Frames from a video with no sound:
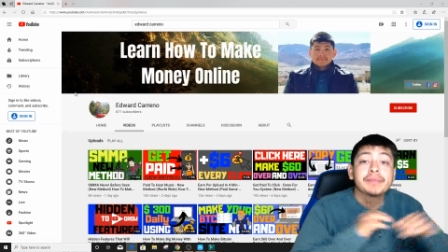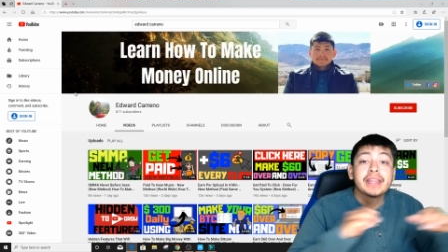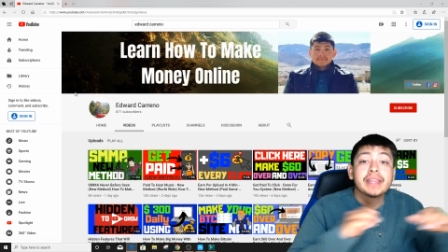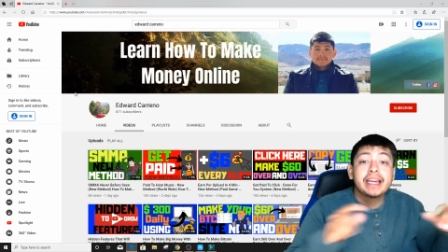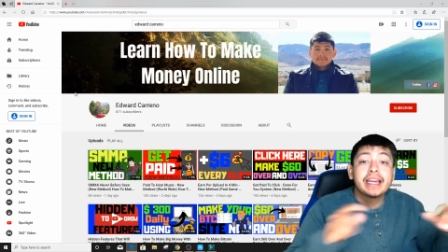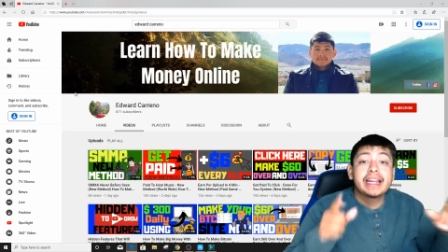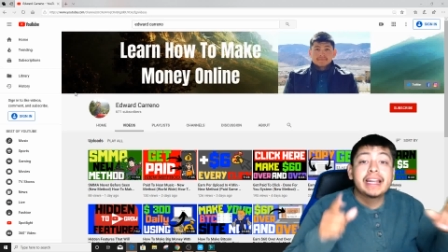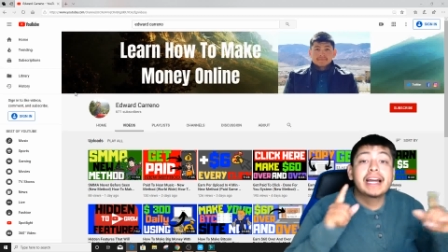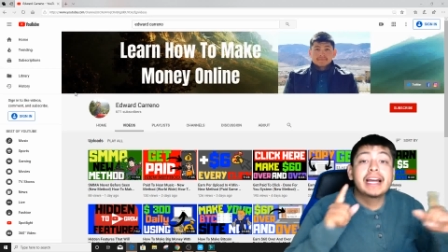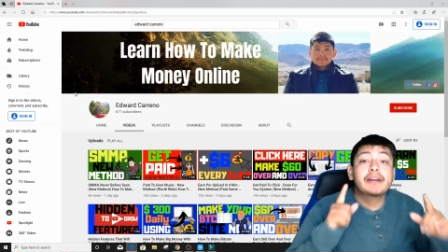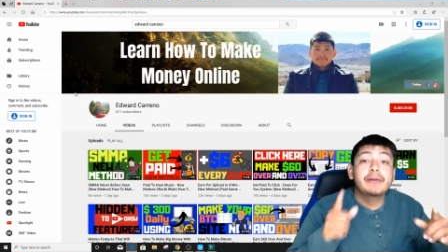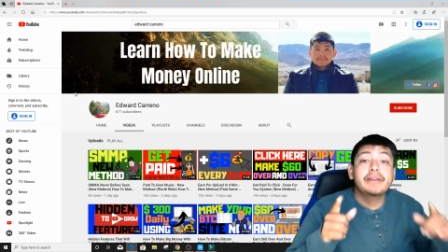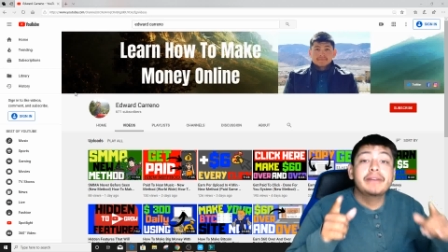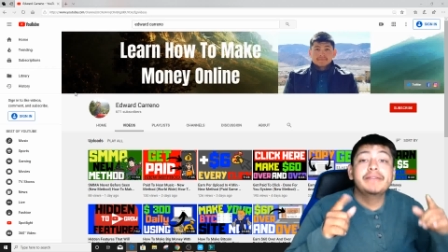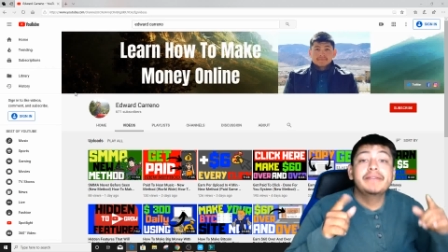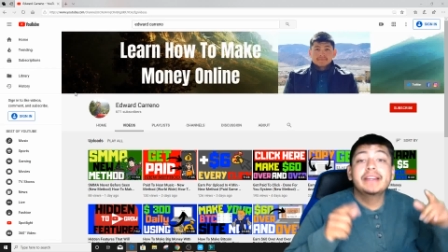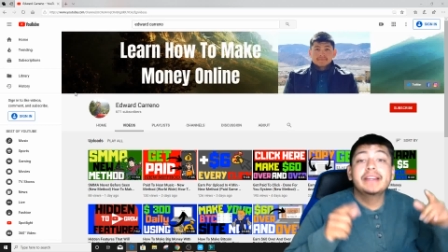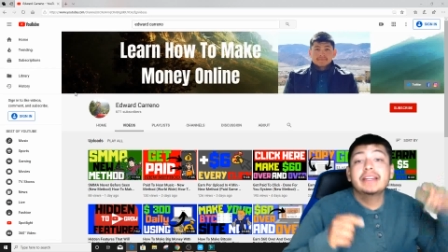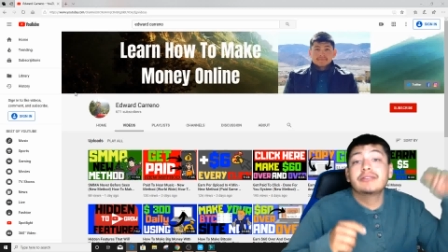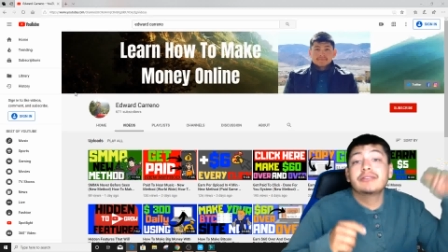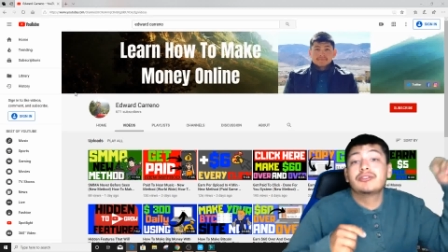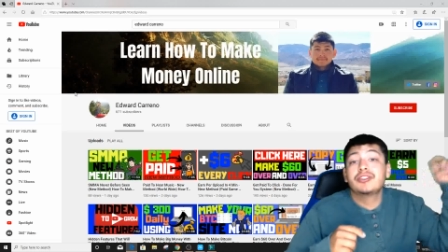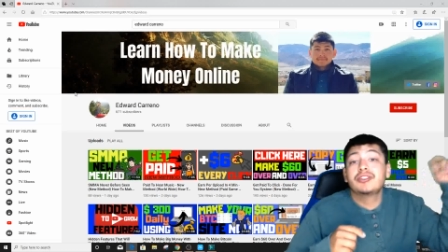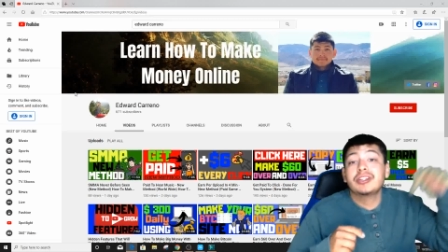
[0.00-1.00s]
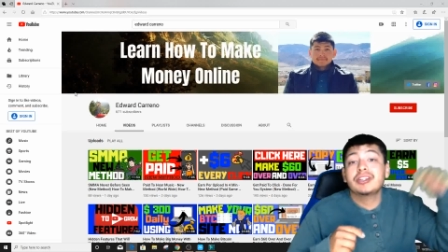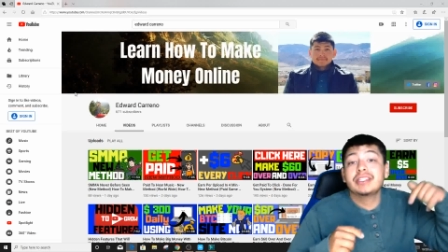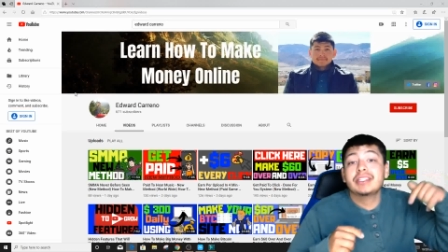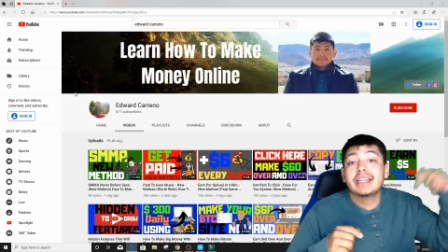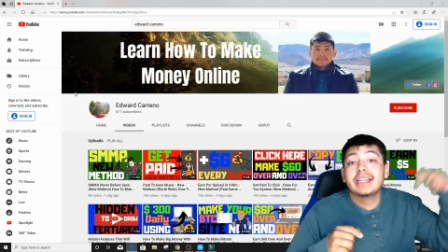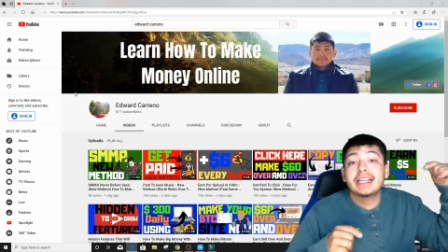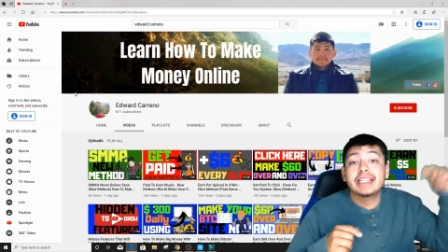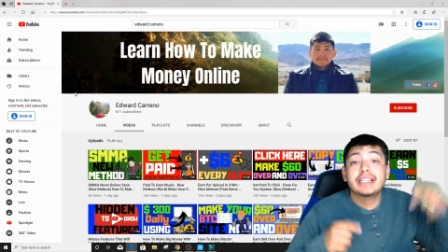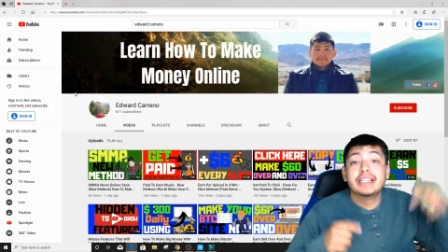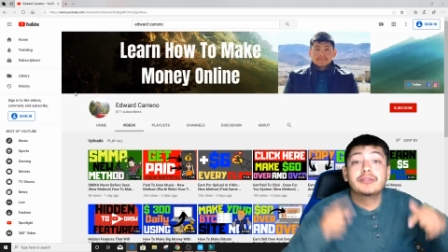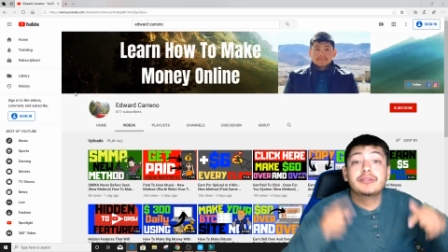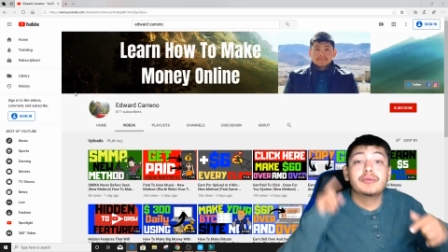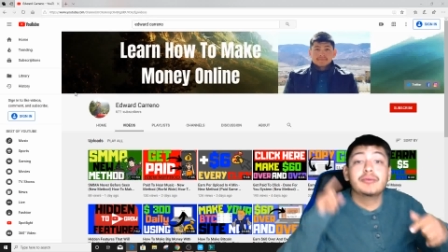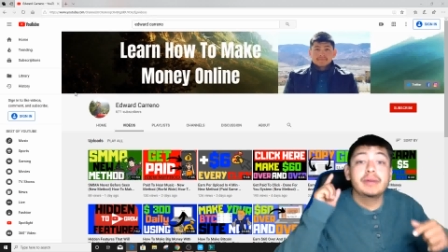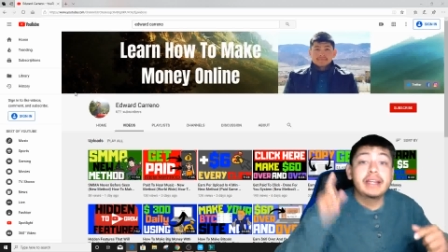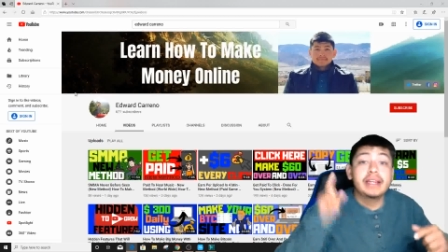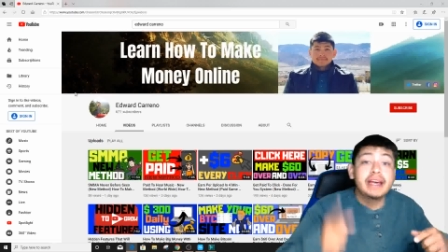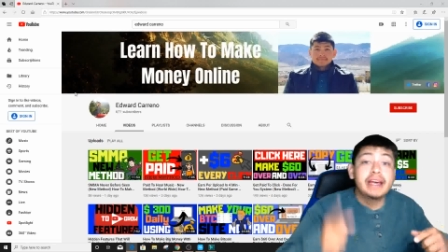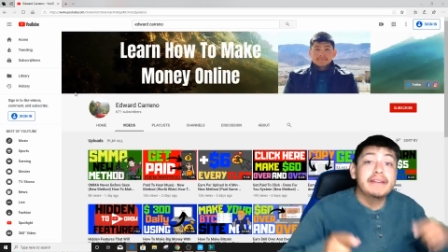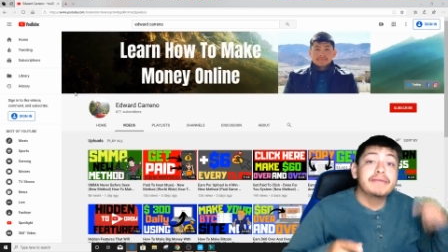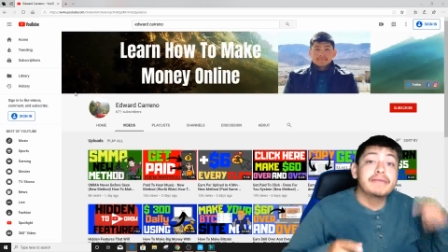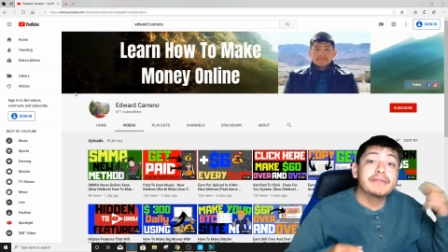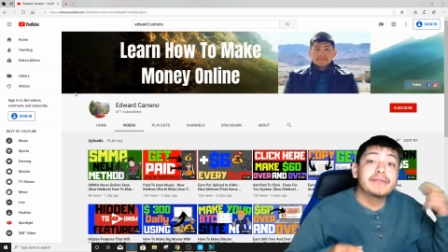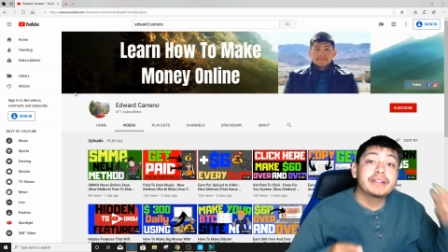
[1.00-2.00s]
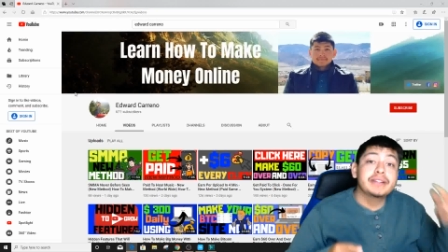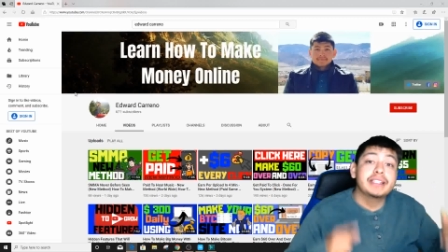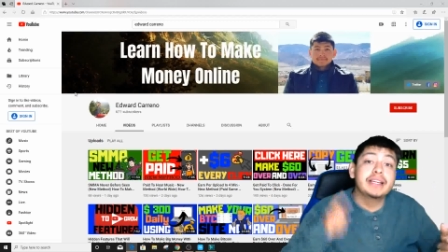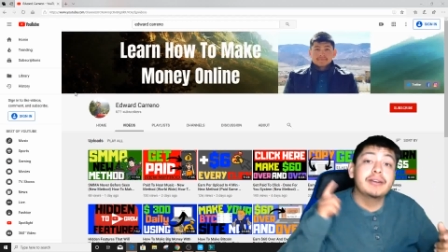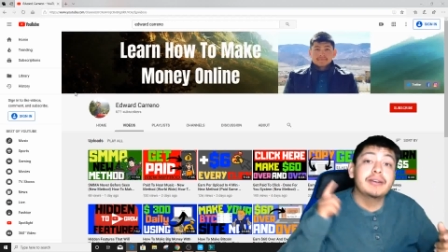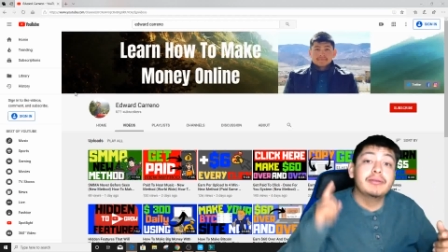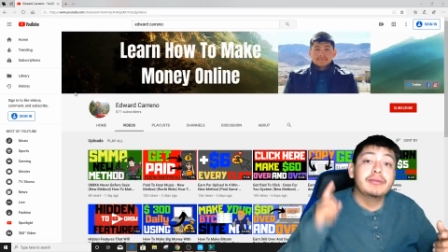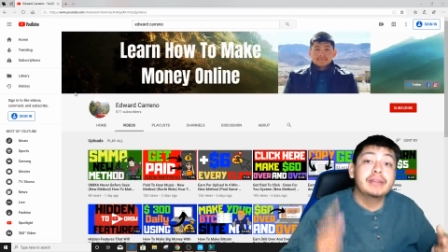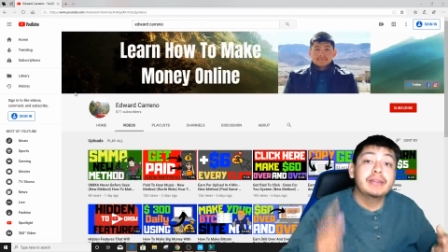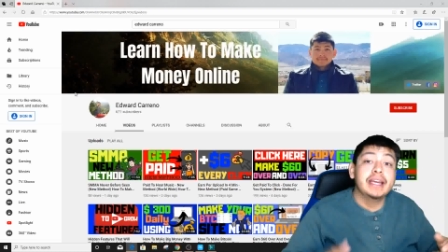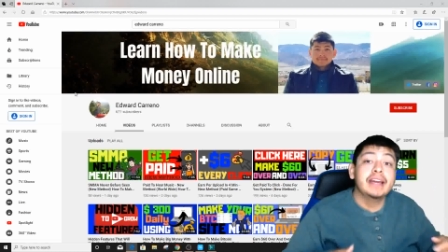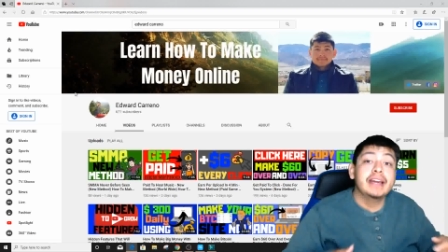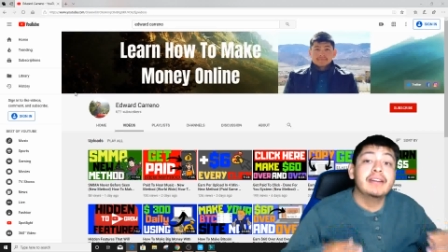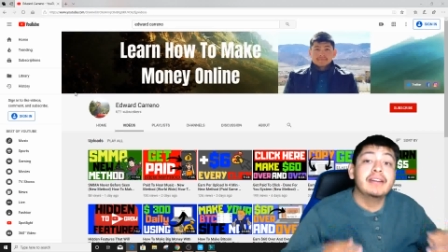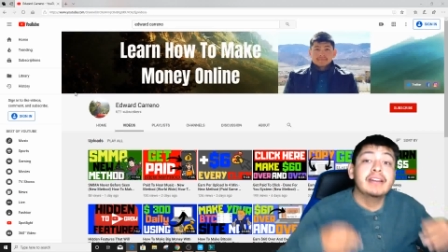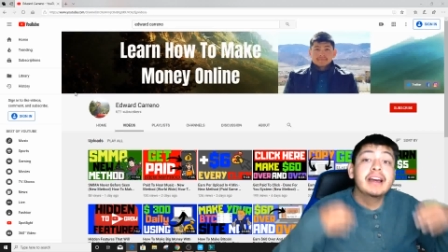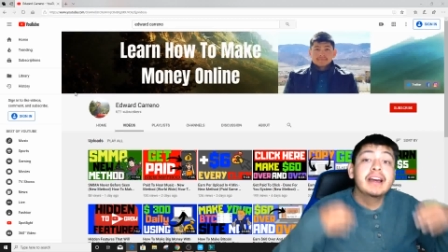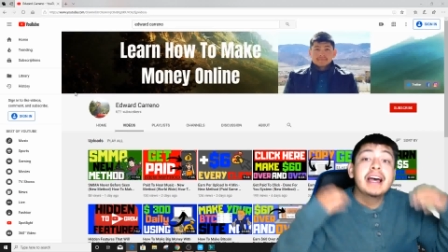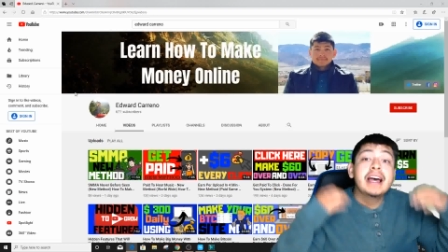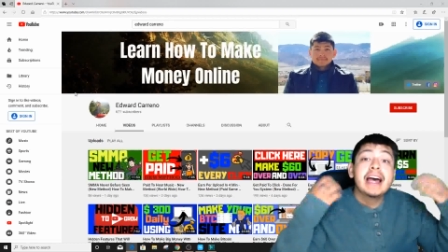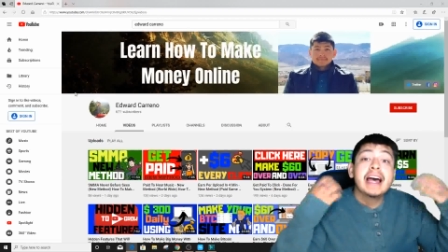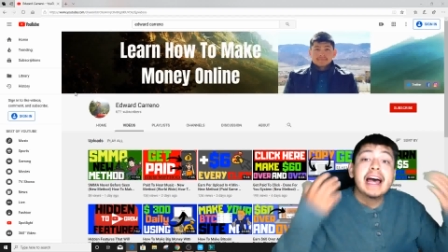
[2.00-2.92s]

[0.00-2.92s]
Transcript: and I create videos just like this one every single day on